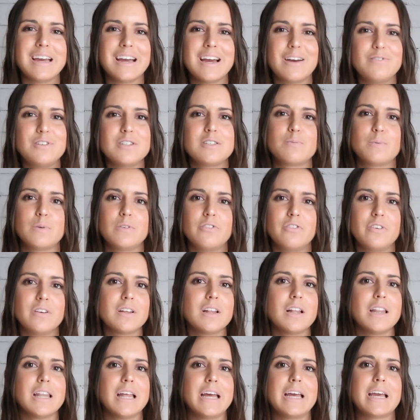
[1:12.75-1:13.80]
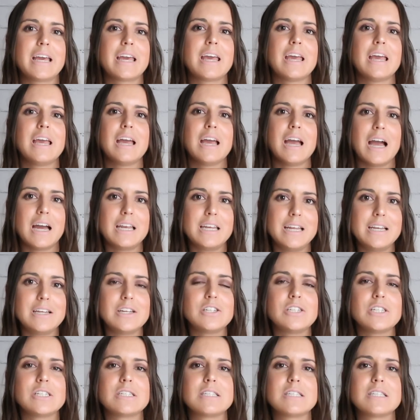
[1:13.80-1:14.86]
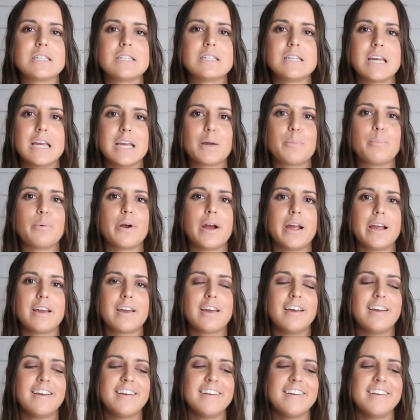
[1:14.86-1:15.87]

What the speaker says: I've just been feeling like I need to just take a break